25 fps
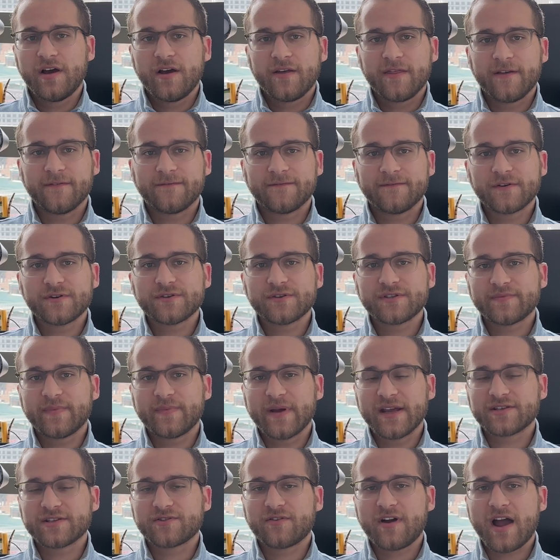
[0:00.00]
The first
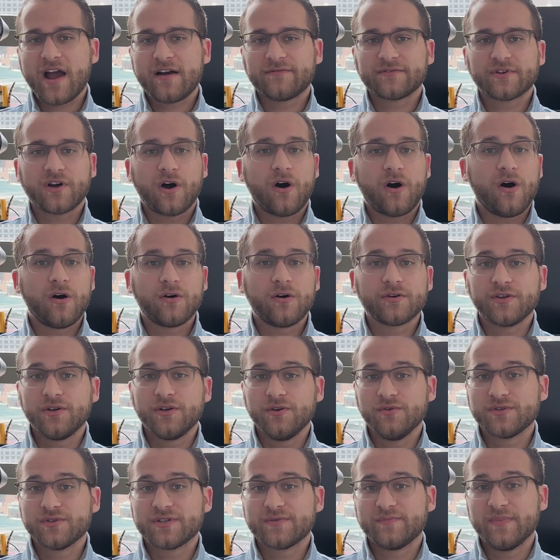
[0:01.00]
spacecraft all
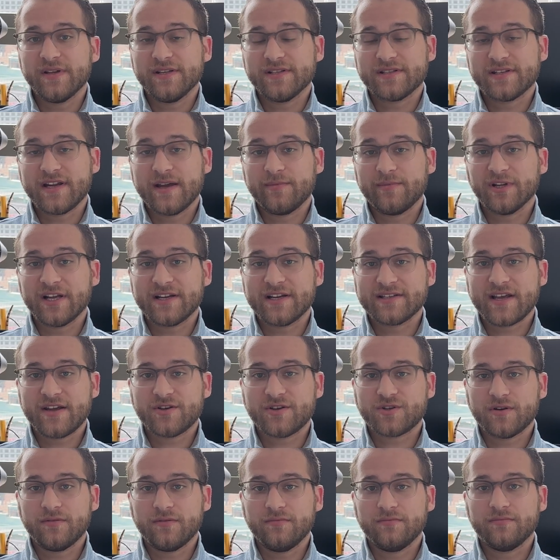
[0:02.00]
use spin
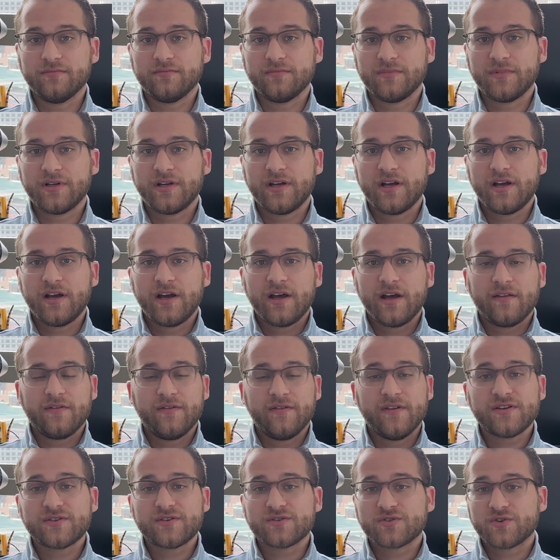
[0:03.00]
stabilization.
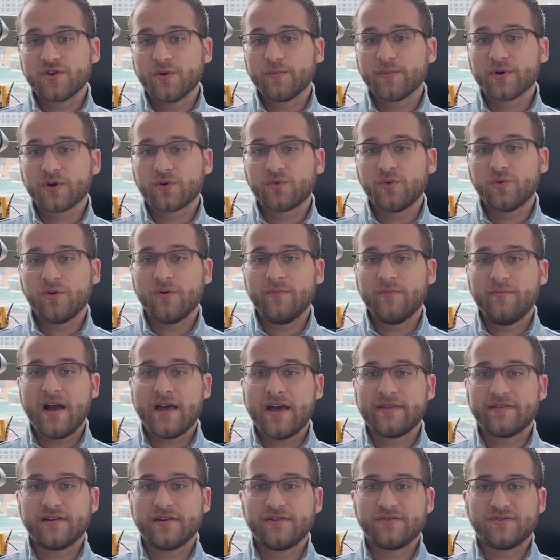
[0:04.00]
This super cool
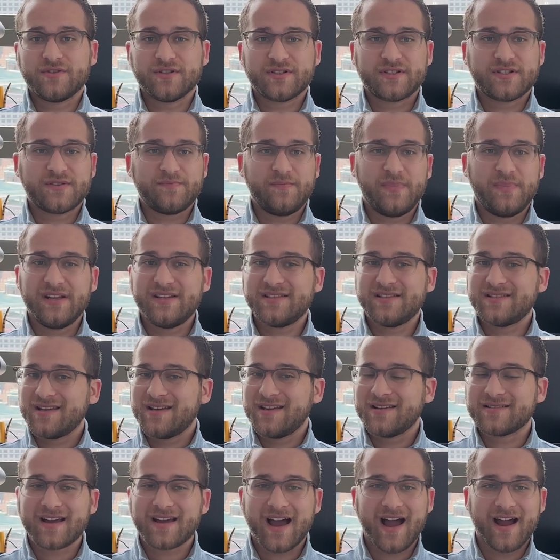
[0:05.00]
method just spins the
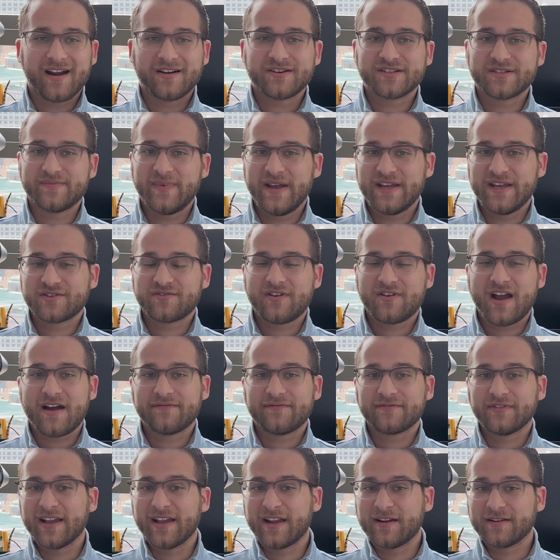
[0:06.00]
entire
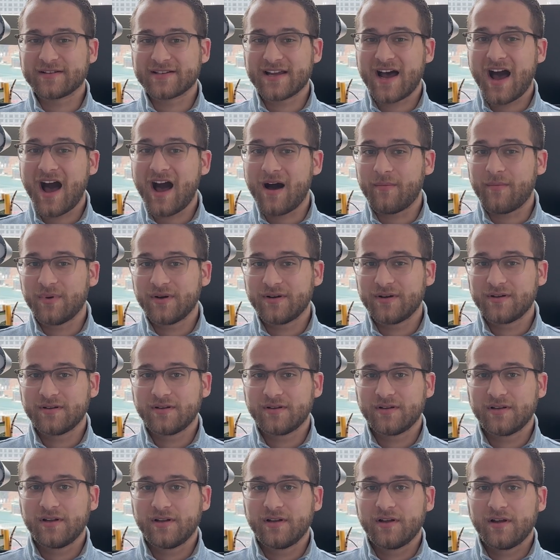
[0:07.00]
spacecraft like a top.
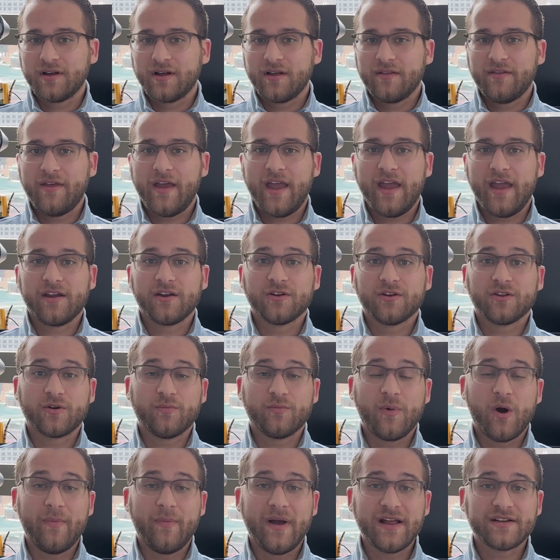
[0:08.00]
The angular
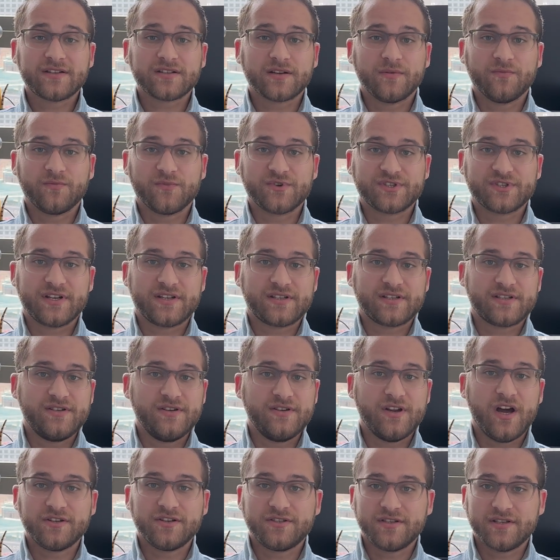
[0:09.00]
momentum resists
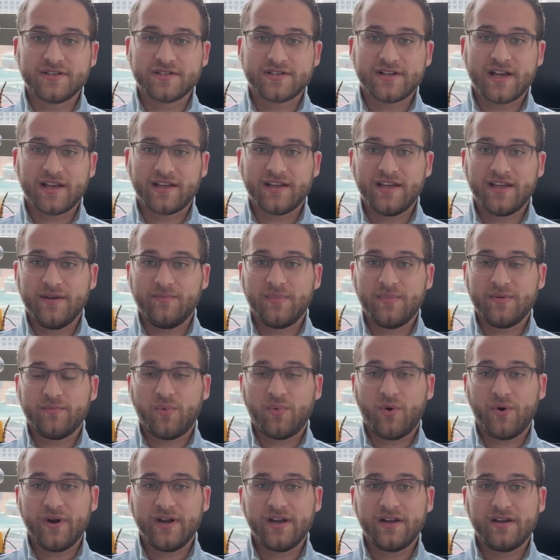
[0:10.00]
nudges that keep it
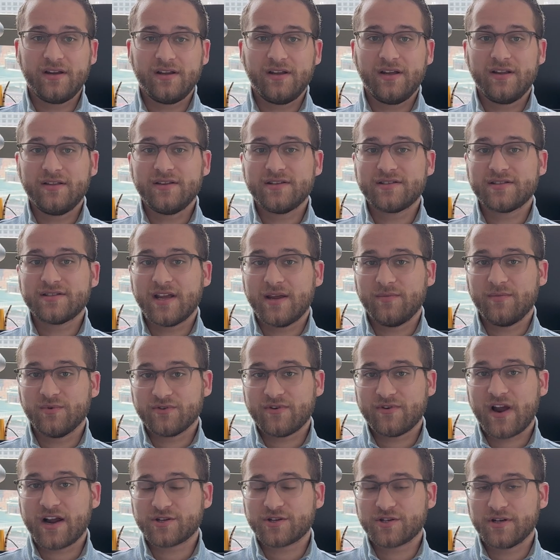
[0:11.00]
pointed in the same
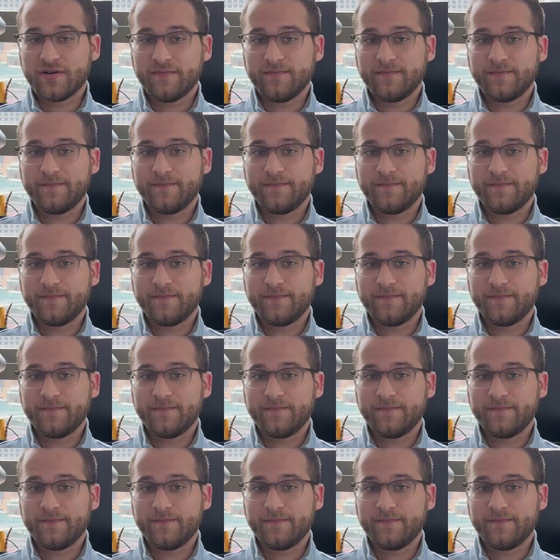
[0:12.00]
direction.